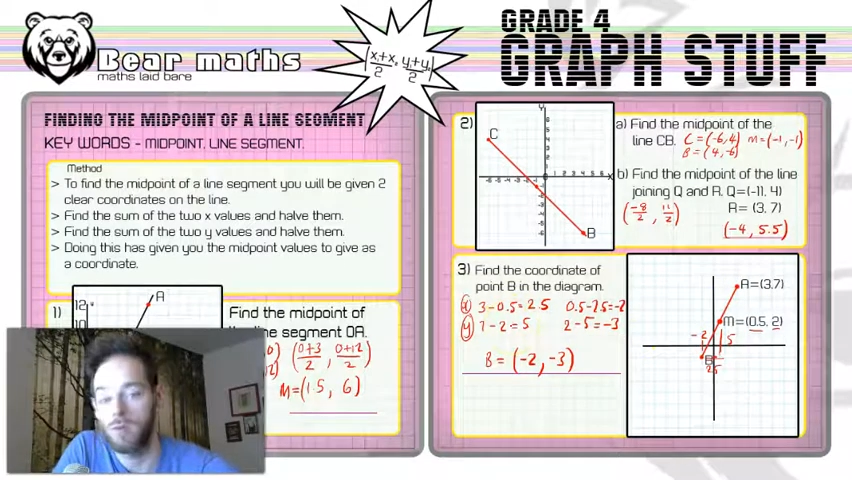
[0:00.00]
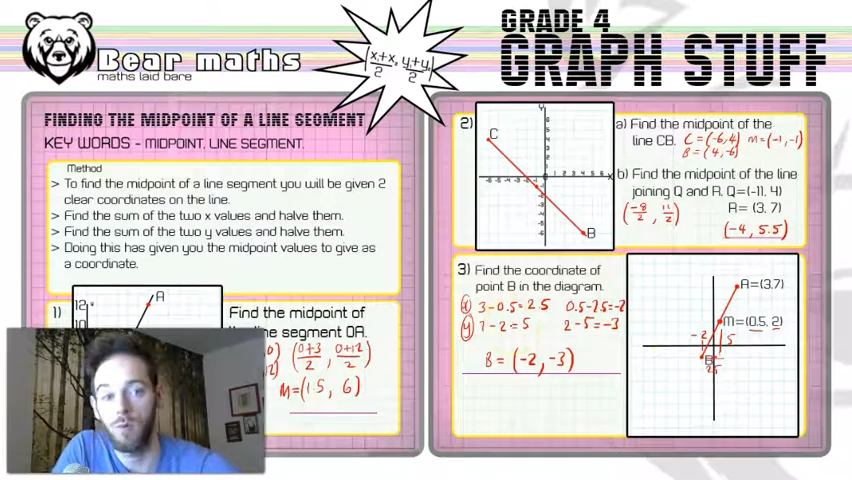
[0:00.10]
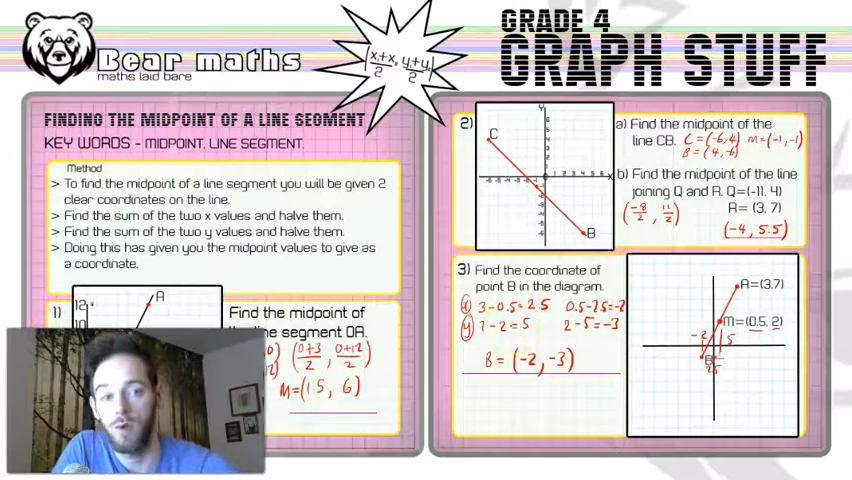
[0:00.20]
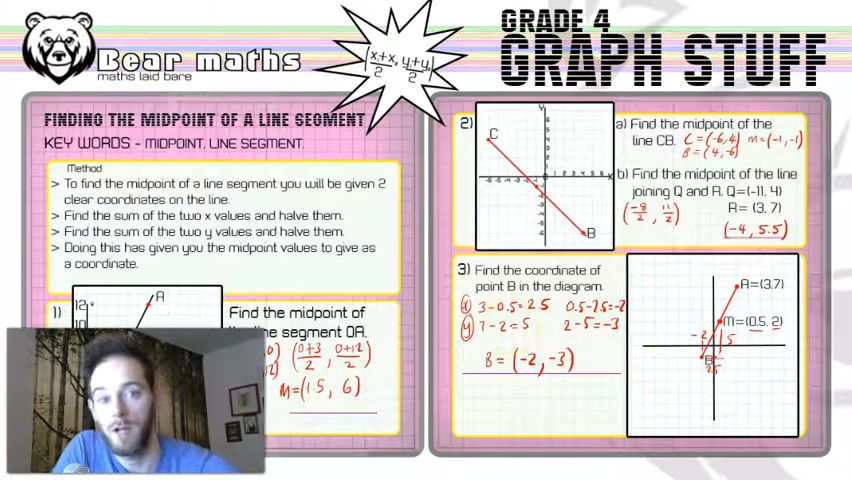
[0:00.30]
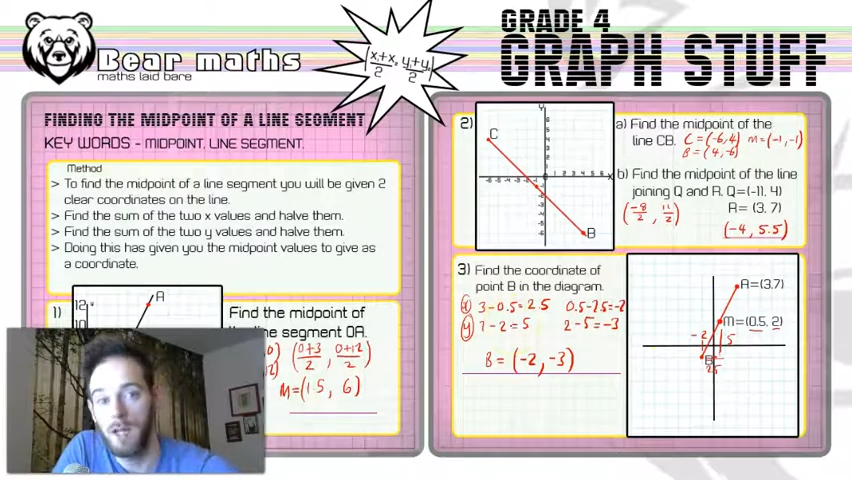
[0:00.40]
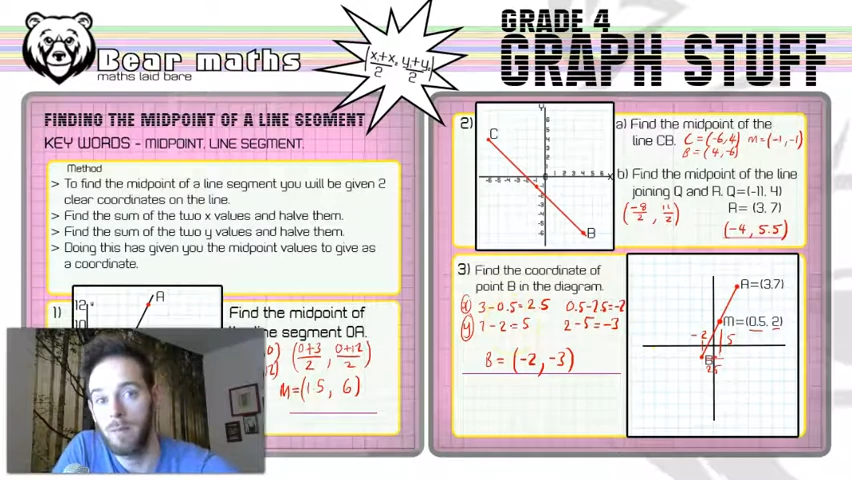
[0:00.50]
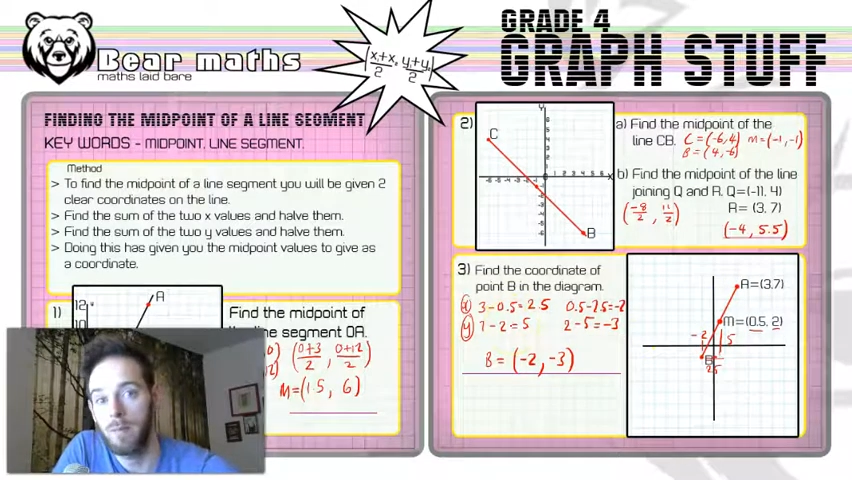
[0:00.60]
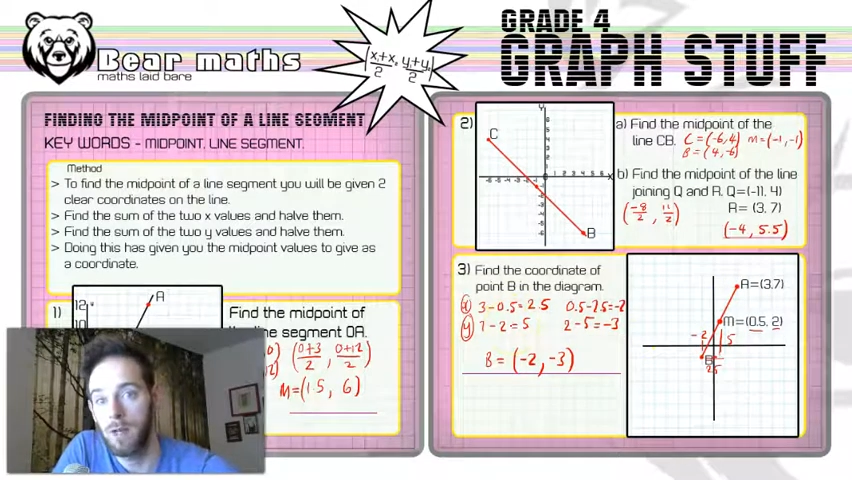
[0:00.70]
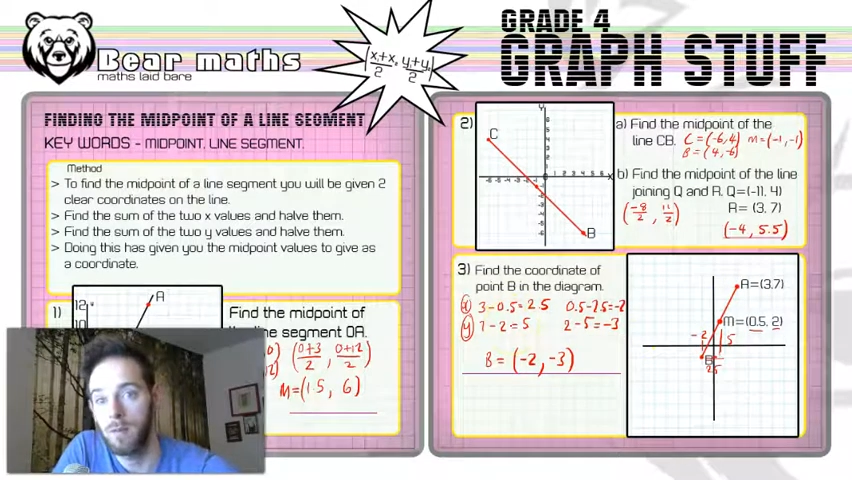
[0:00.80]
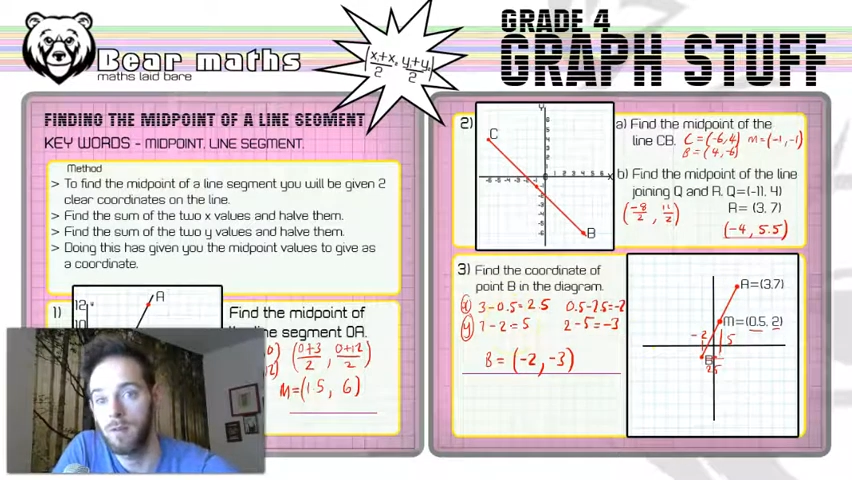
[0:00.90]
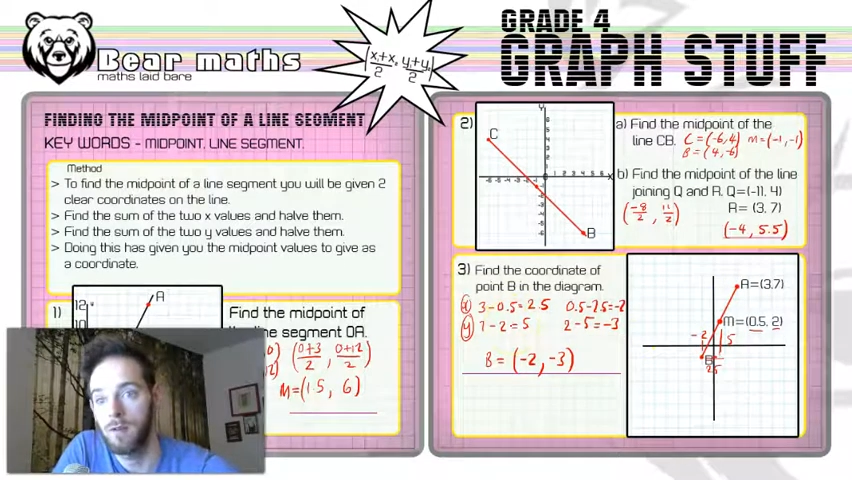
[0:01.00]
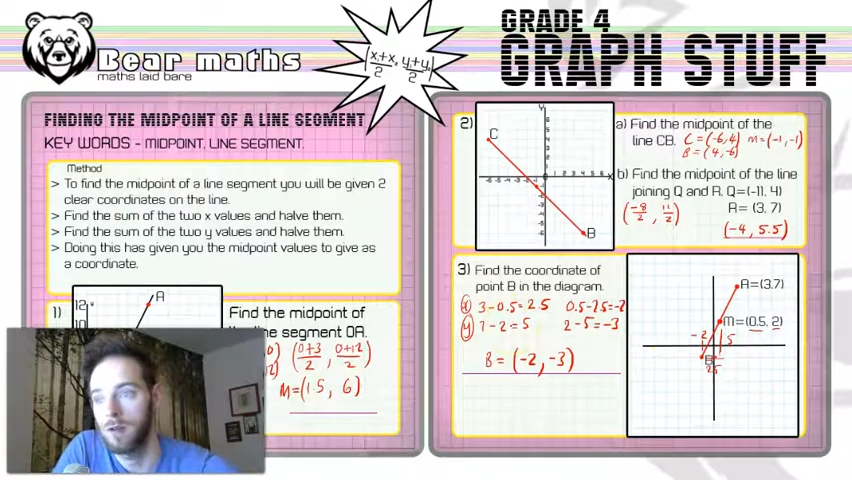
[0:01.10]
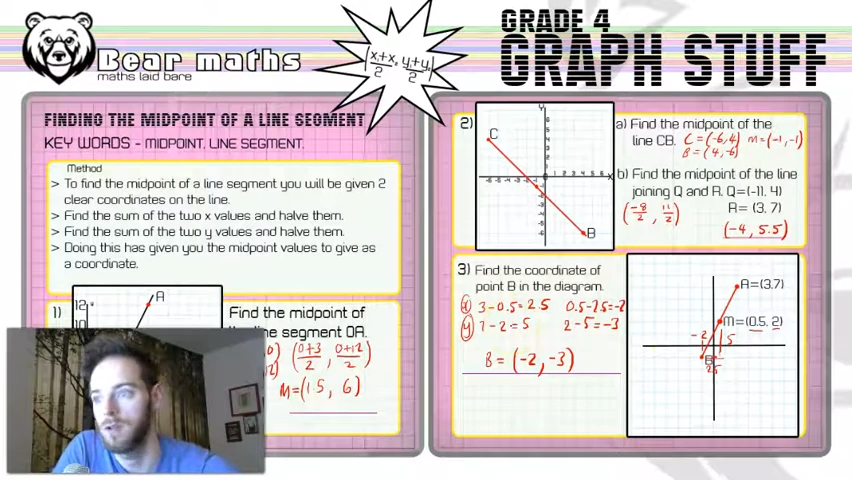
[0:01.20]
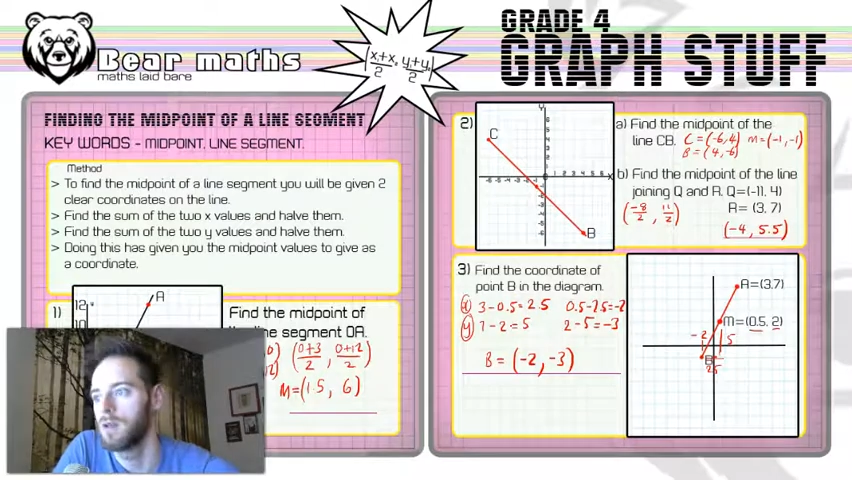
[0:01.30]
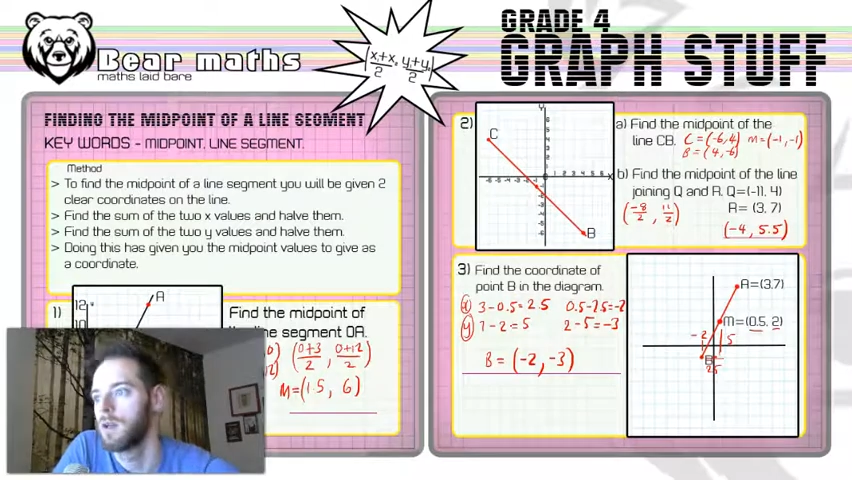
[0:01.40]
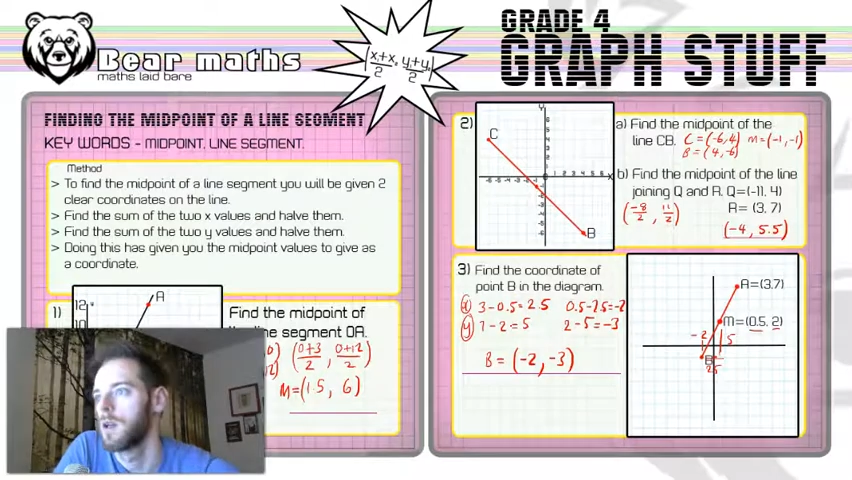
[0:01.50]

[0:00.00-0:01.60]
You're working it backwards, aren't you?